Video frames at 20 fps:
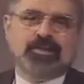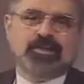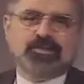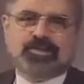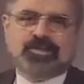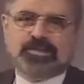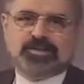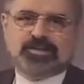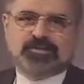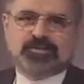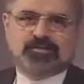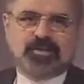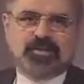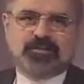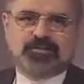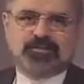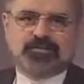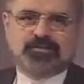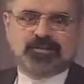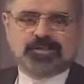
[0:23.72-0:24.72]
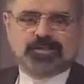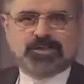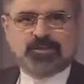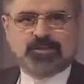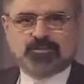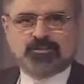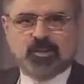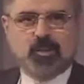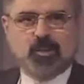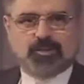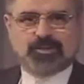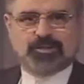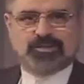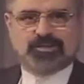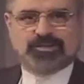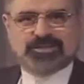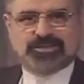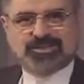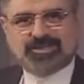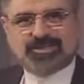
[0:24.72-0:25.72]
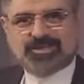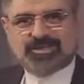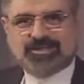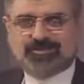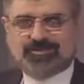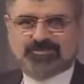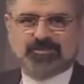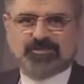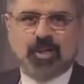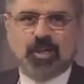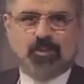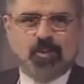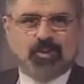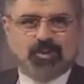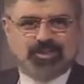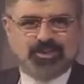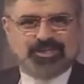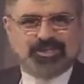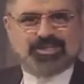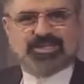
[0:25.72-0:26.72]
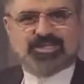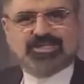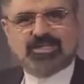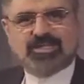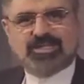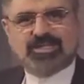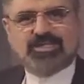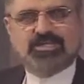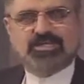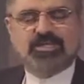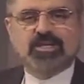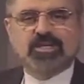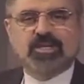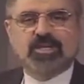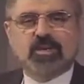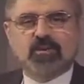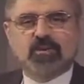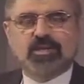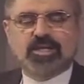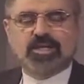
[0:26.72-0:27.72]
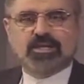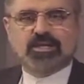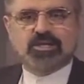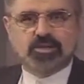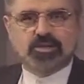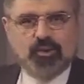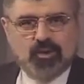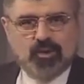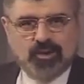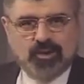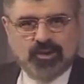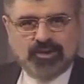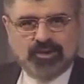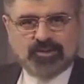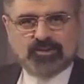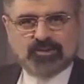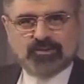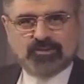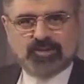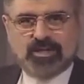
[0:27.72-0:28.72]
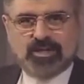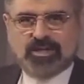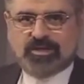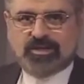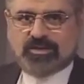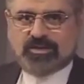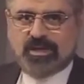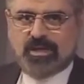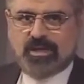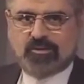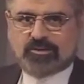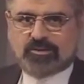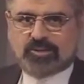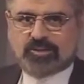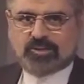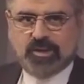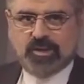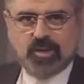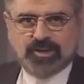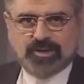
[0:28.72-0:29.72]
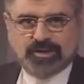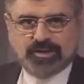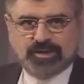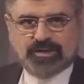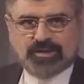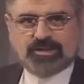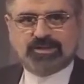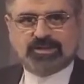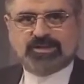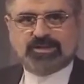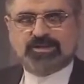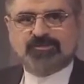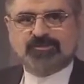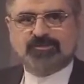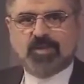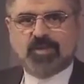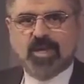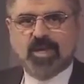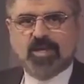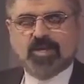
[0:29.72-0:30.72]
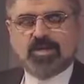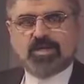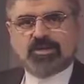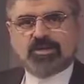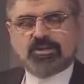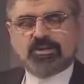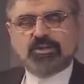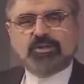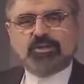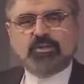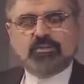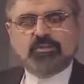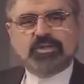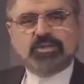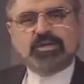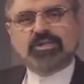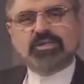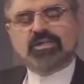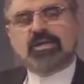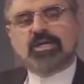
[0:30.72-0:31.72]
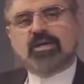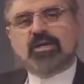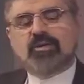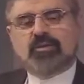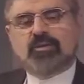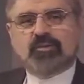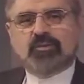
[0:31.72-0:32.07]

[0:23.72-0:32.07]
this very, very important commodity that we enjoy today in our societies. Do we,